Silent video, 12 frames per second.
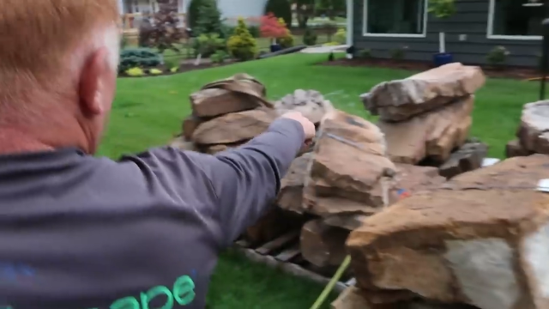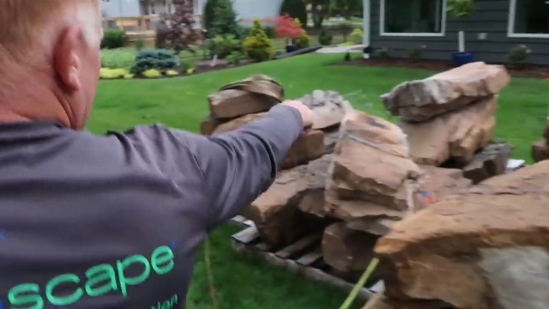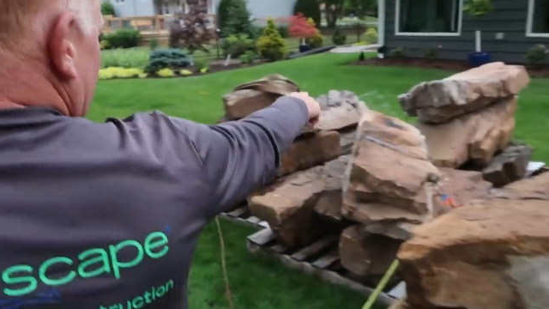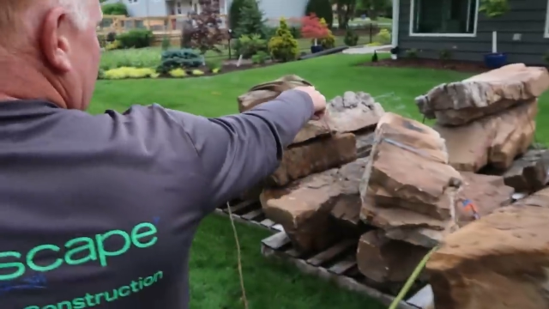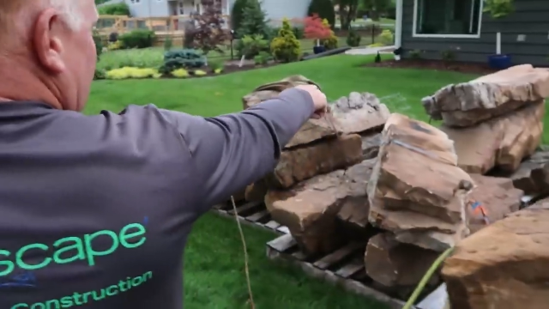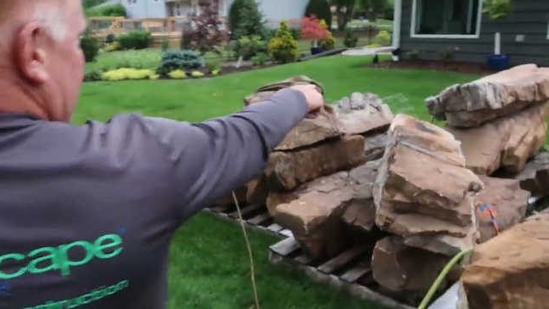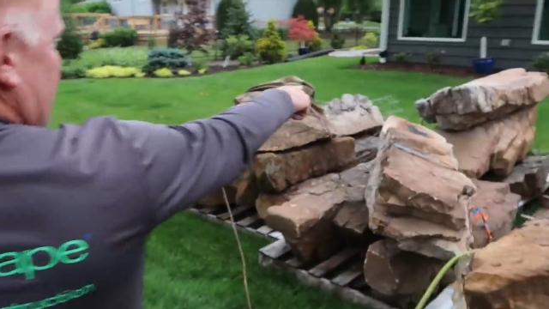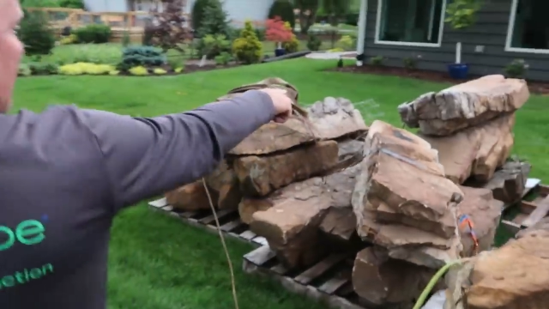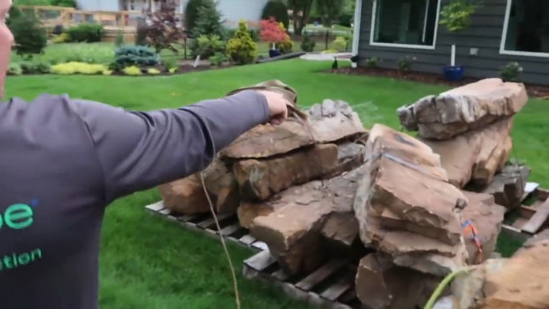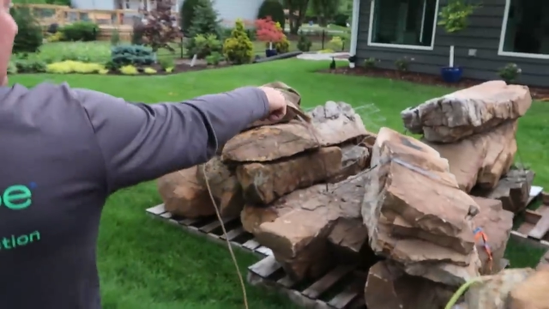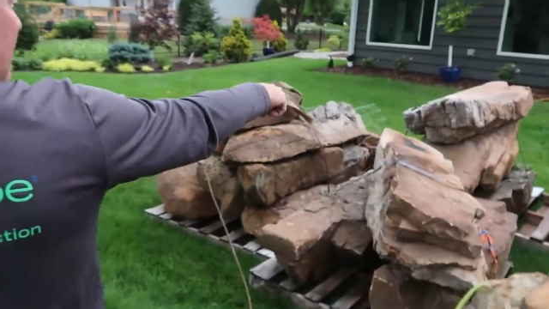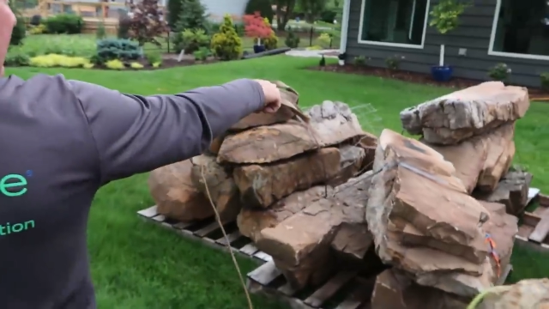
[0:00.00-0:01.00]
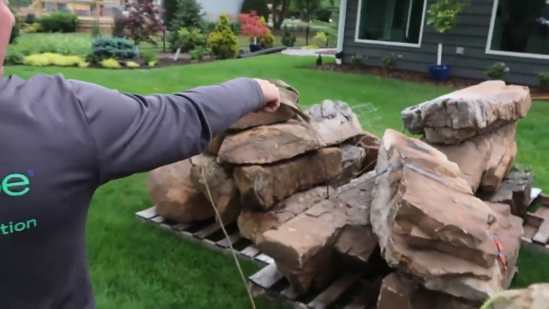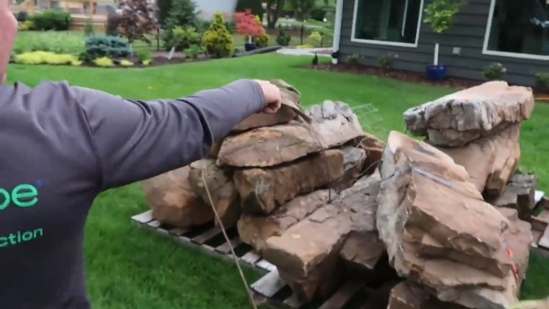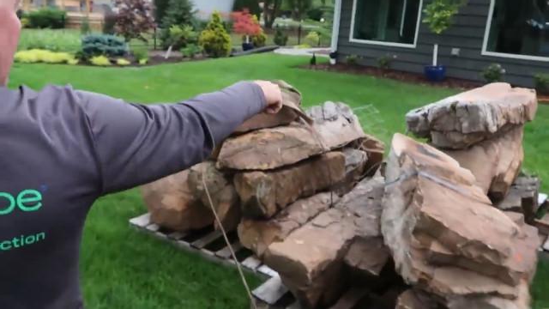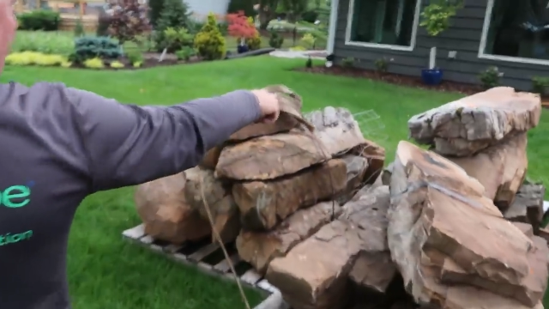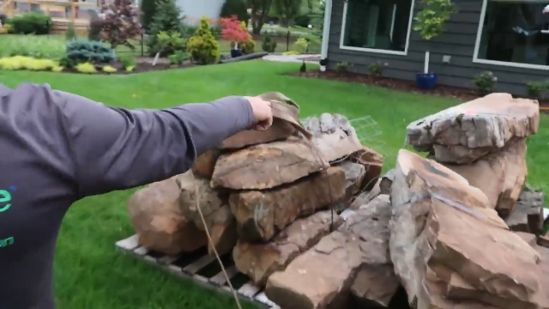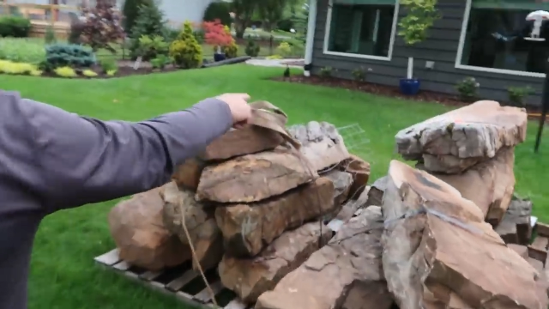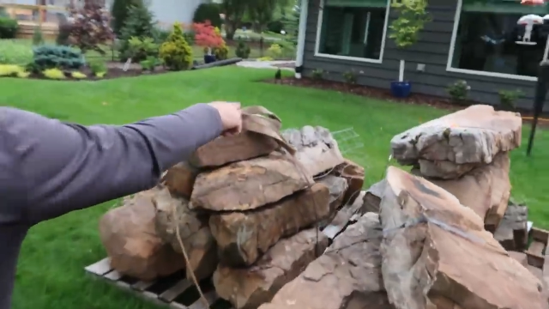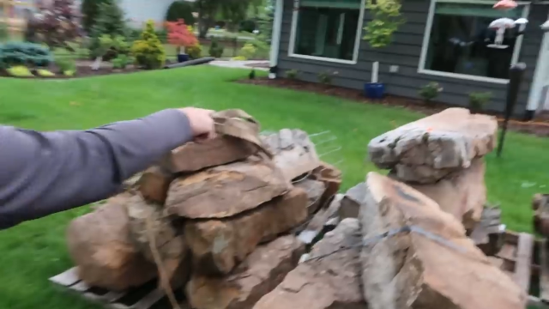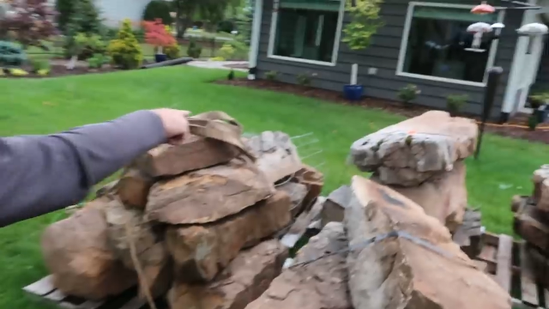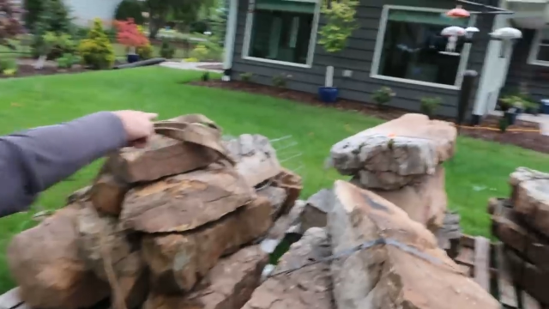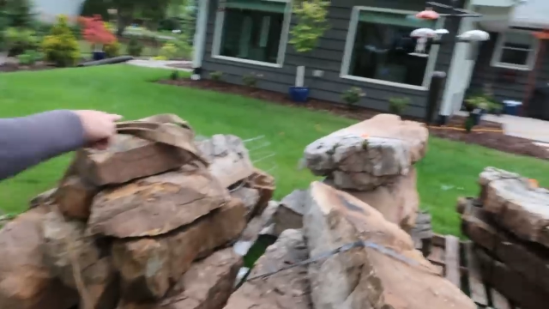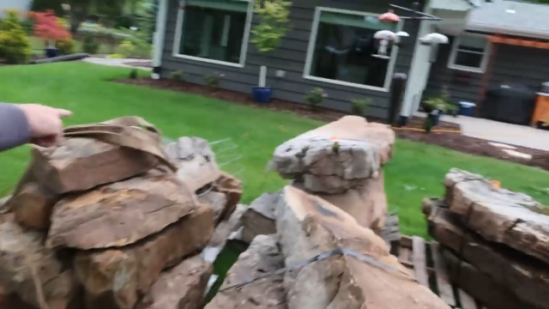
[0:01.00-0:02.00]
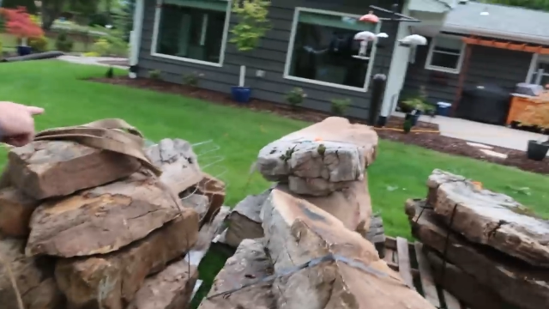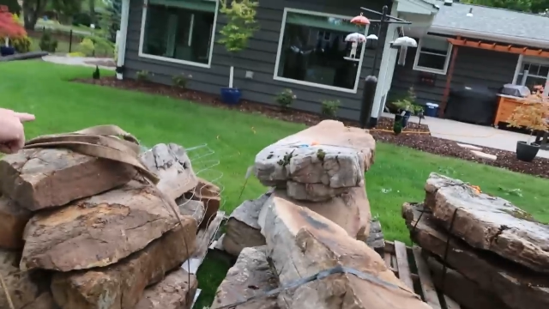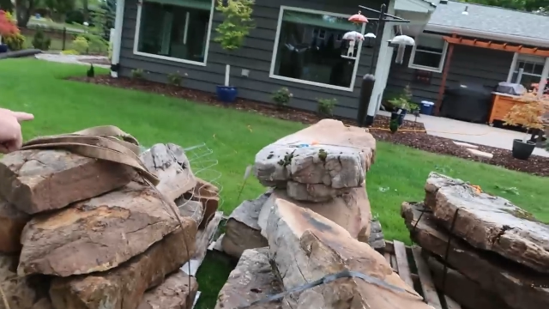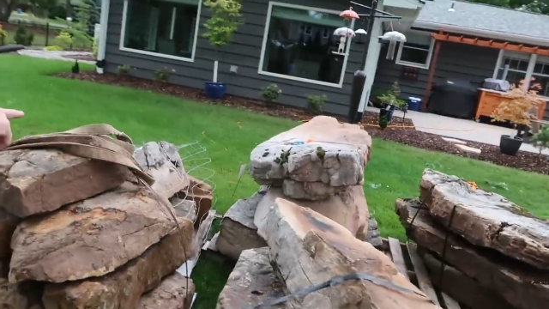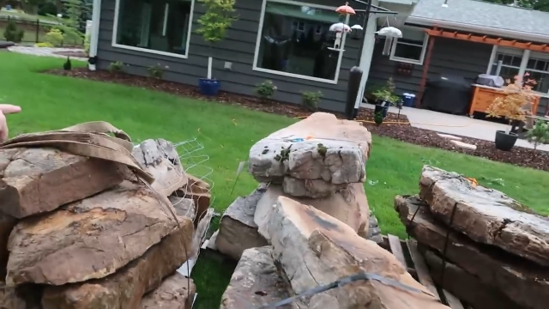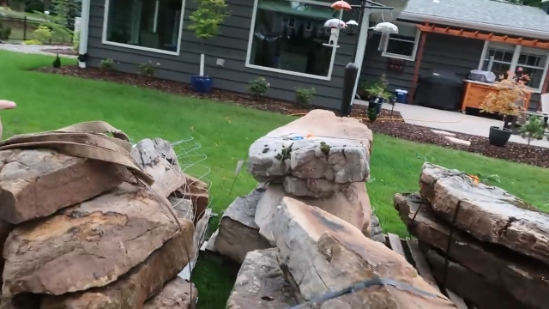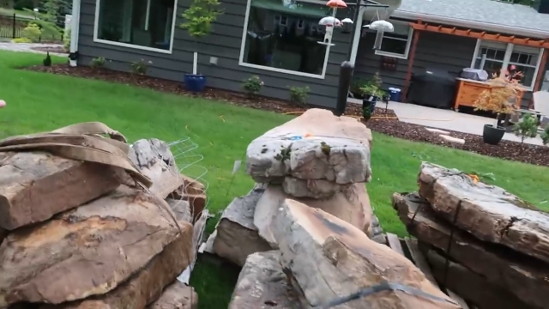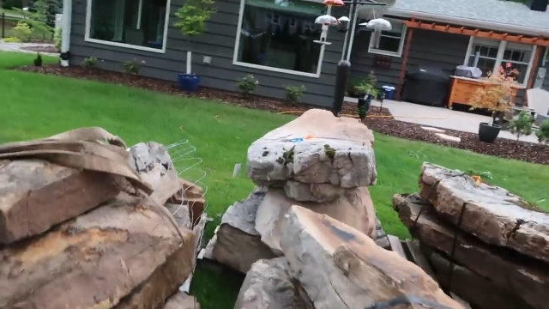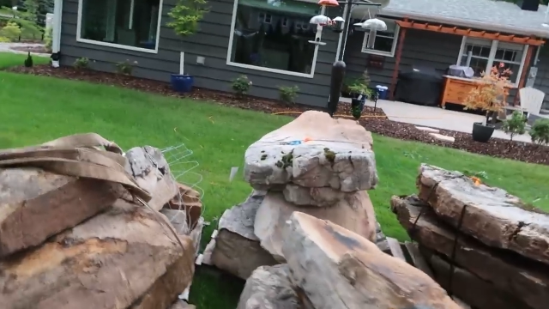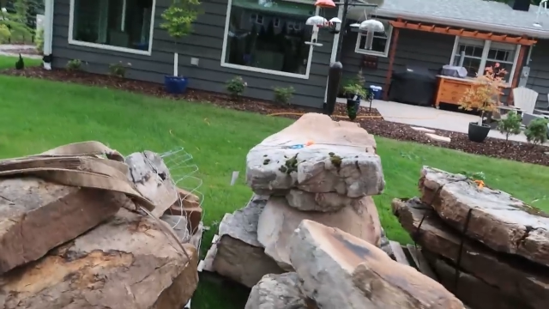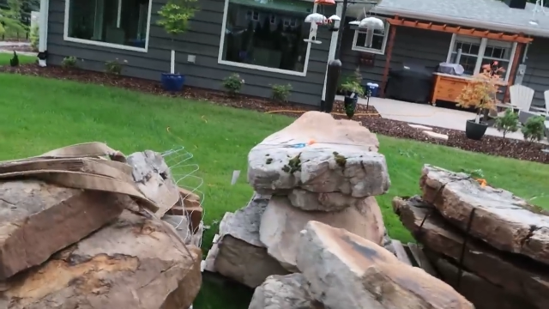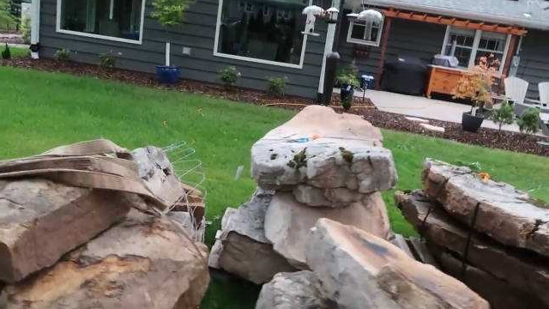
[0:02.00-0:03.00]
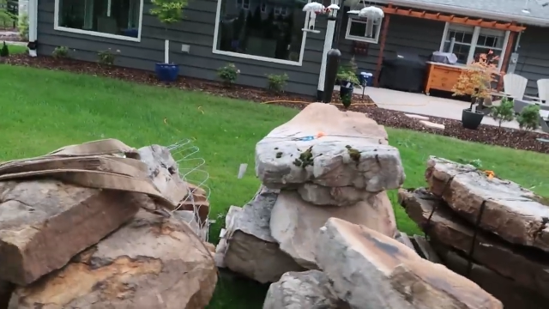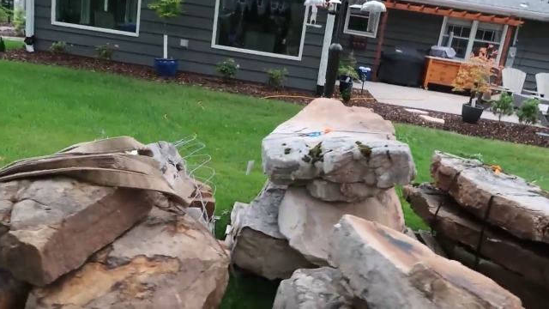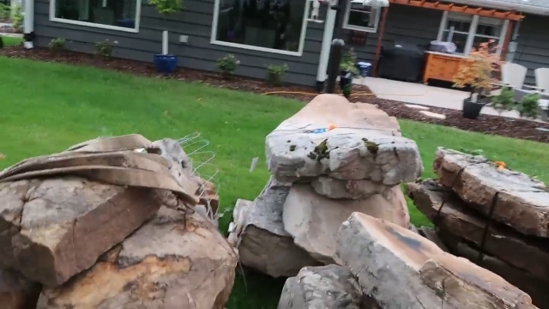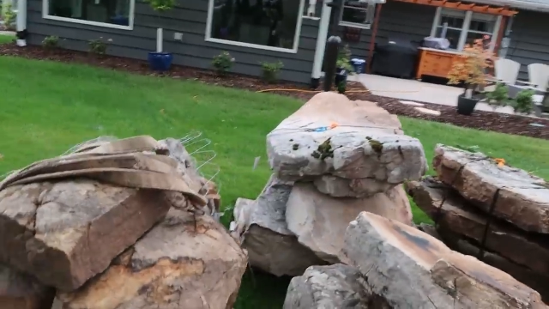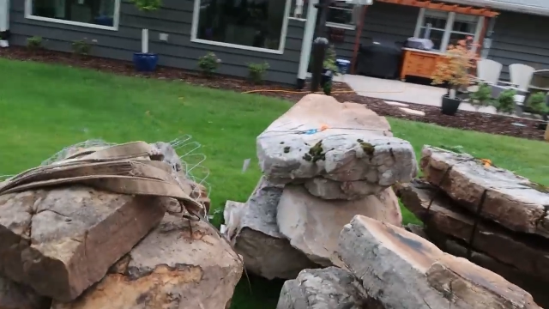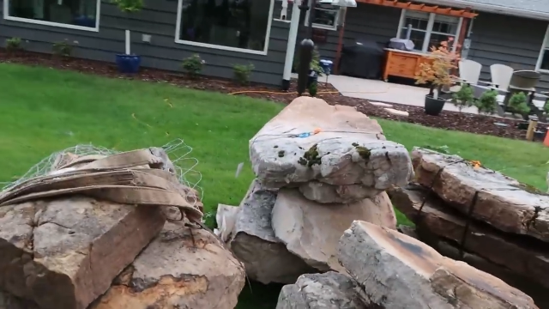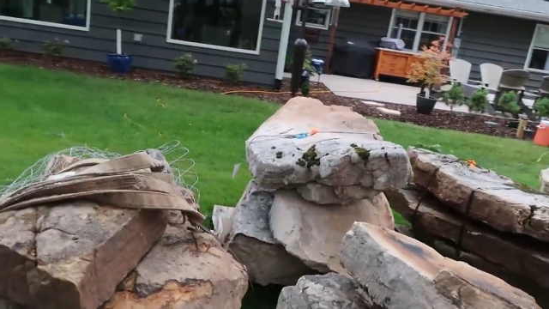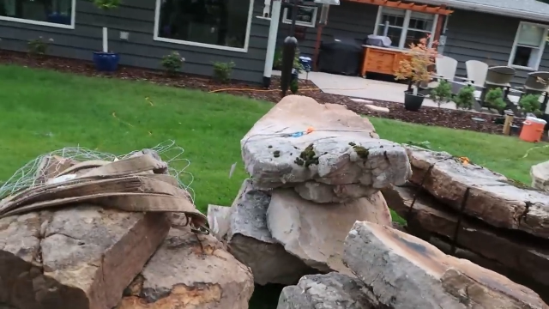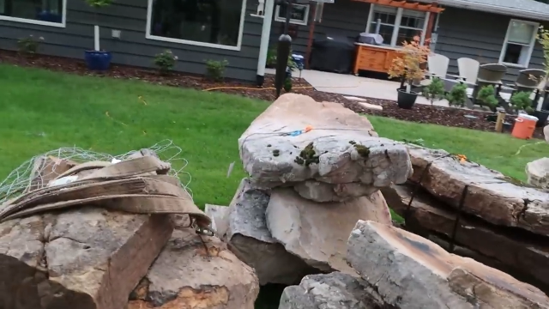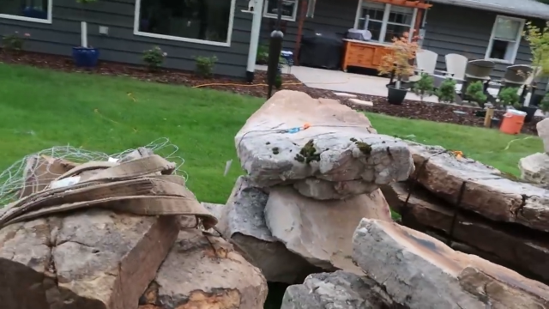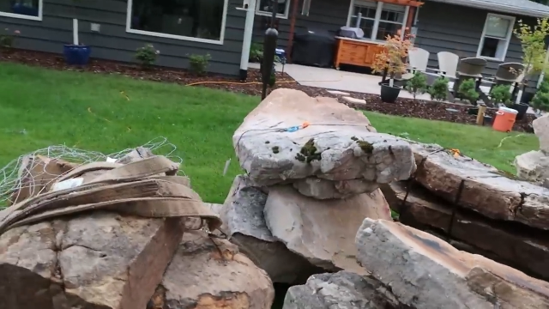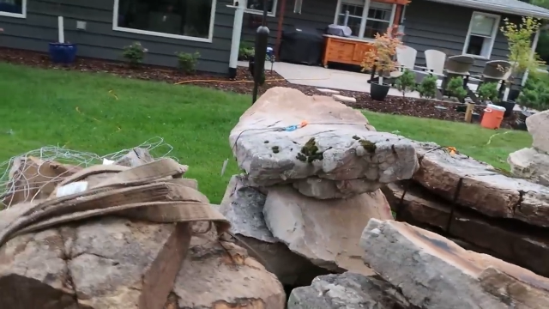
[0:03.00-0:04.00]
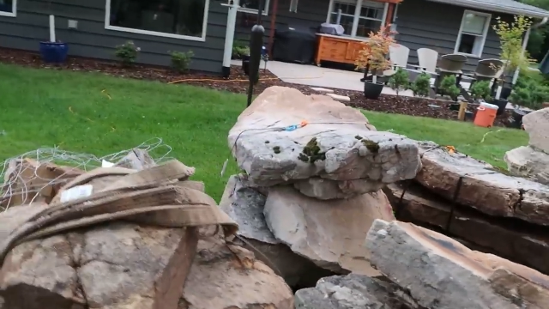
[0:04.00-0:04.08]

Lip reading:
Nobody's mouth can be seen.